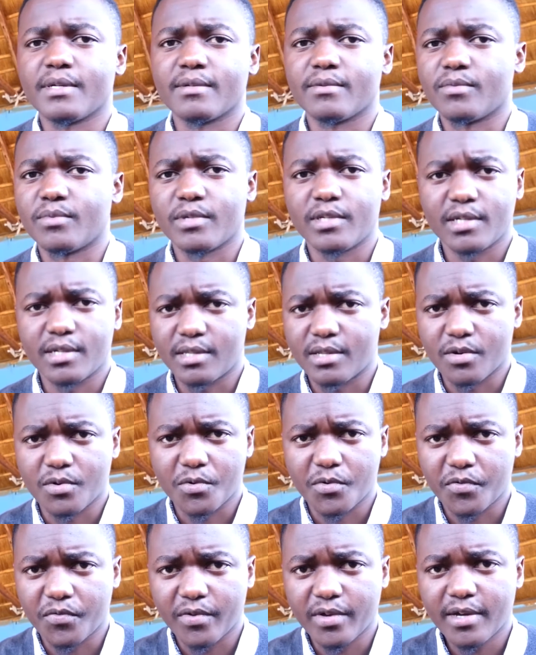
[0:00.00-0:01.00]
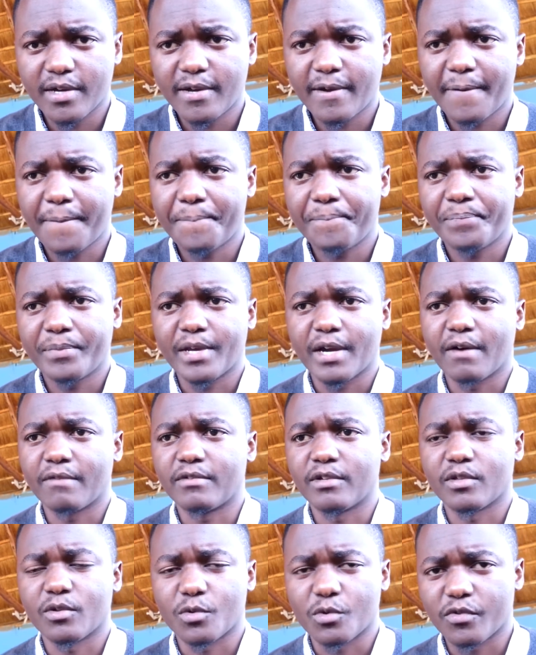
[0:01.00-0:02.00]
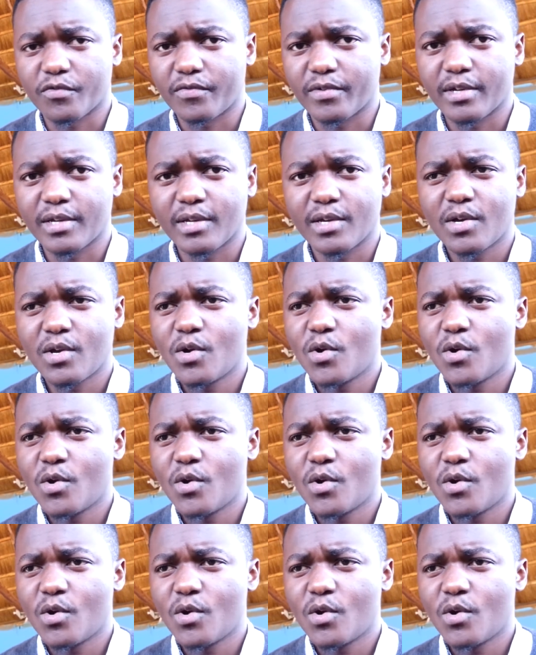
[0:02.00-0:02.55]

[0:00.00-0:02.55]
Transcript: we did the roofing. After the roofing,